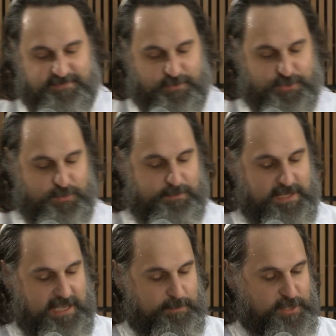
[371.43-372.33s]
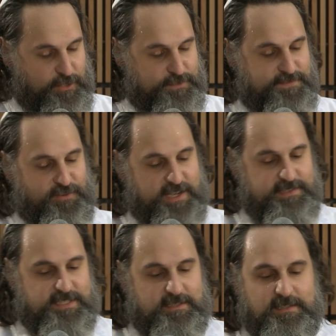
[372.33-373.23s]
First, we became close
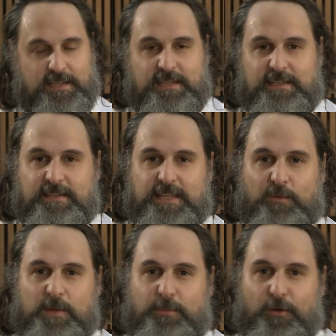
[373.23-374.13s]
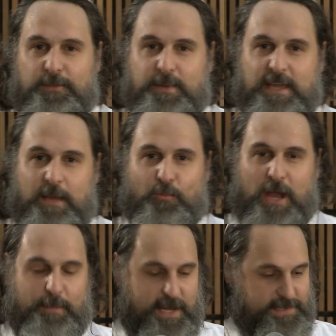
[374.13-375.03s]
friends, and then we both became
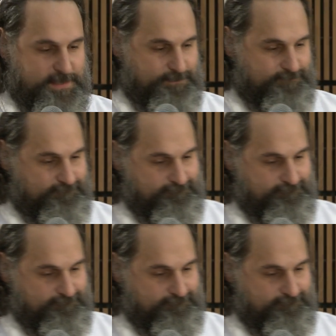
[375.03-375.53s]
rabbis.